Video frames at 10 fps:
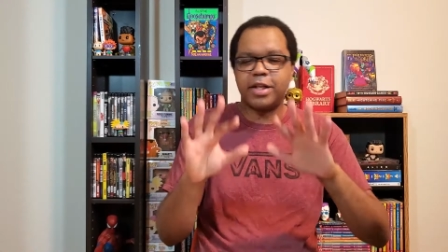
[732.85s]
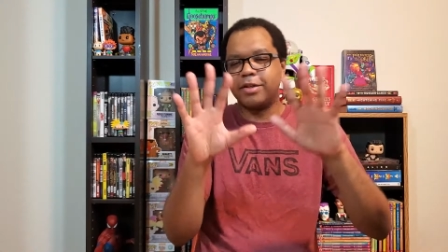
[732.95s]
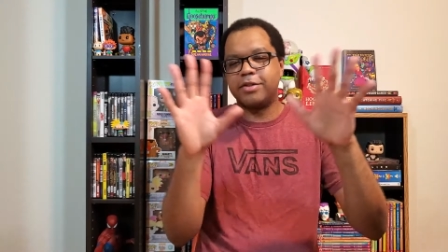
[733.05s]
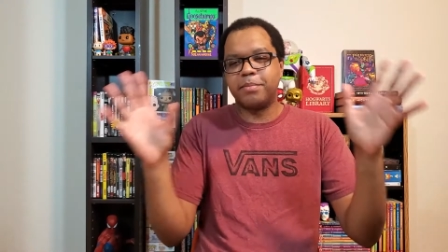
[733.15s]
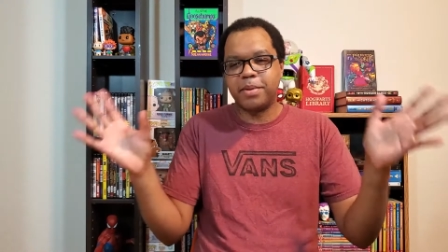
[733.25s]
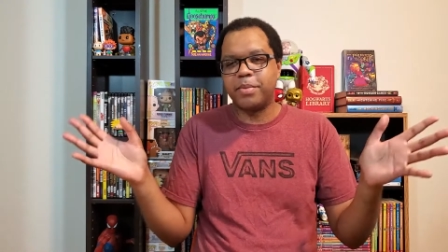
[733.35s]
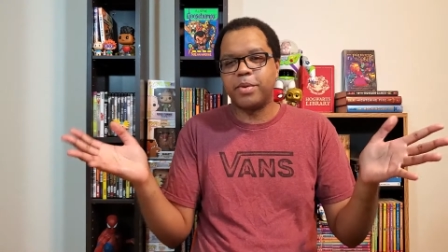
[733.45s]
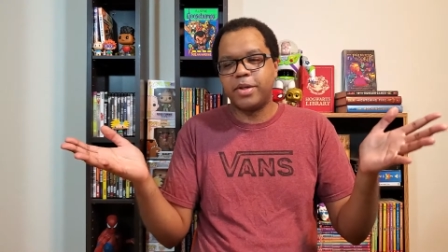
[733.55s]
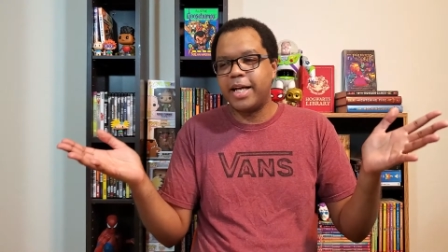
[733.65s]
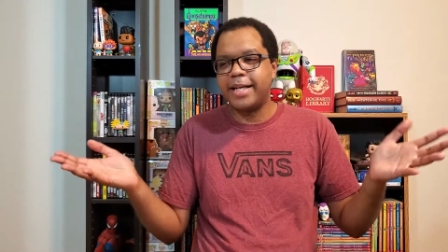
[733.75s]
So I know some
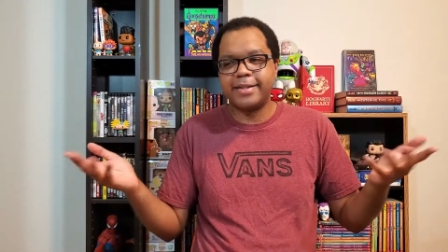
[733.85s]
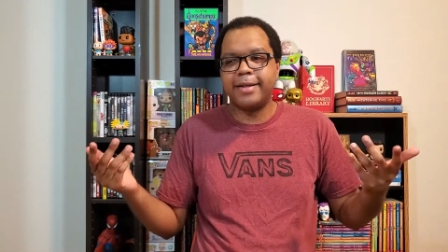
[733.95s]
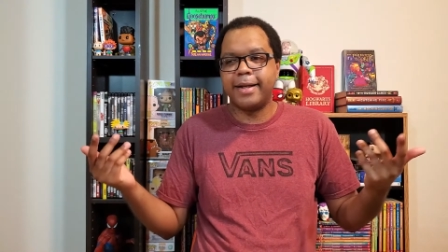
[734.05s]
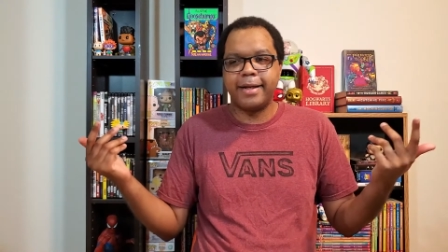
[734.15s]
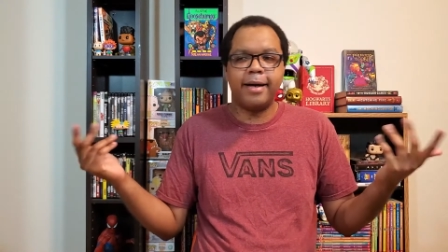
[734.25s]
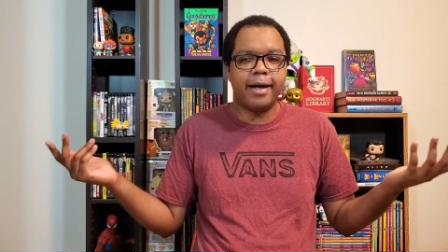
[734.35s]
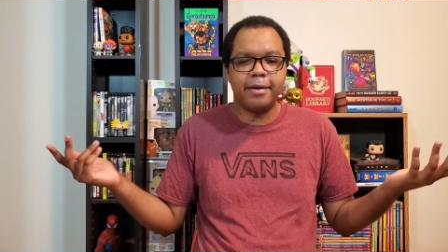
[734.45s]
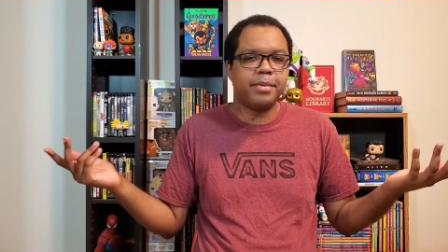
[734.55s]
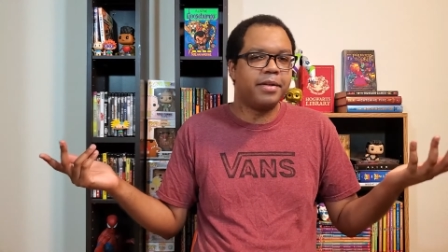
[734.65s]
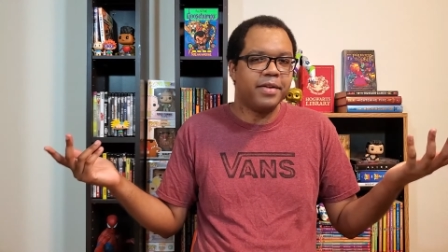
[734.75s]
people, you guys are like, oh, I
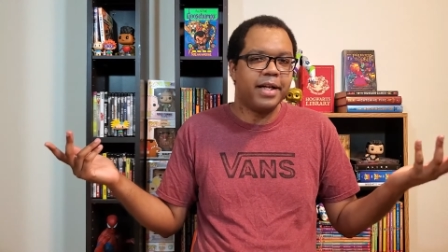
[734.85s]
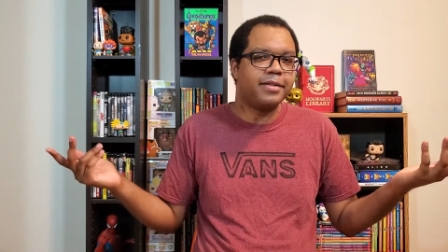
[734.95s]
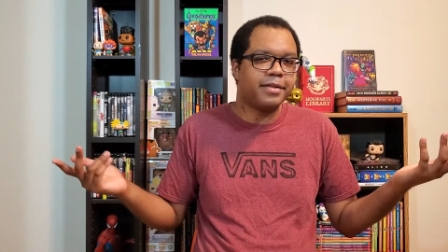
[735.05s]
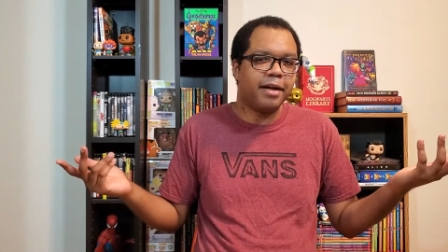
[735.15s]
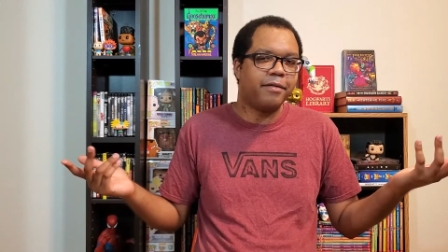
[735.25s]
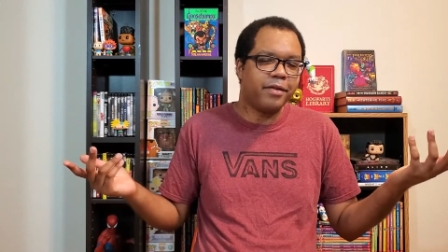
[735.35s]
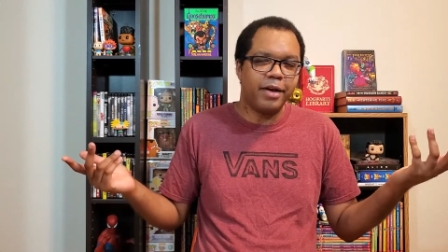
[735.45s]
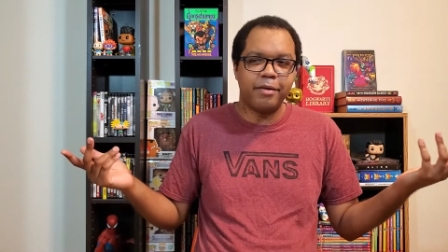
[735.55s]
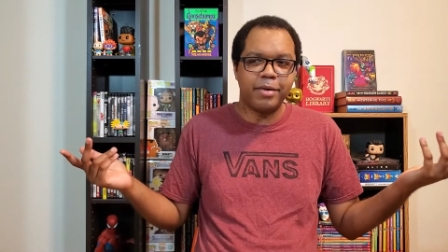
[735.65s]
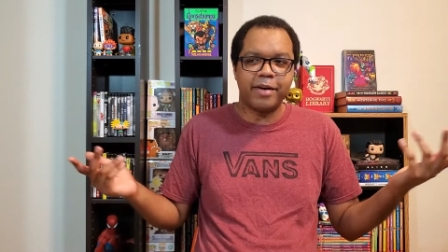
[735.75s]
don't believe in that stuff, you
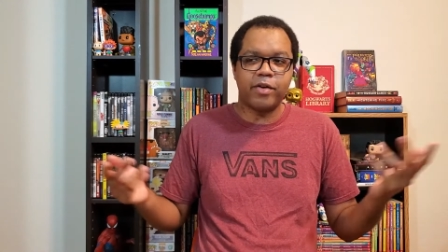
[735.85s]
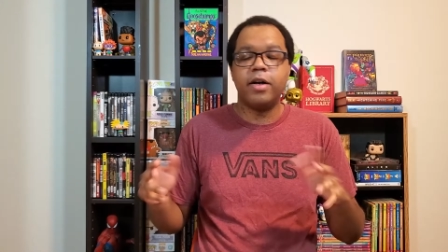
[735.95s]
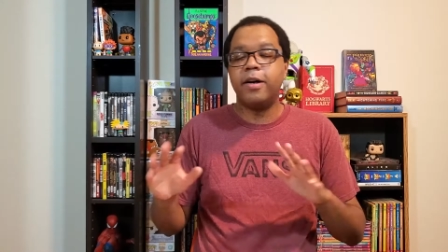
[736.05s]
know, whatever.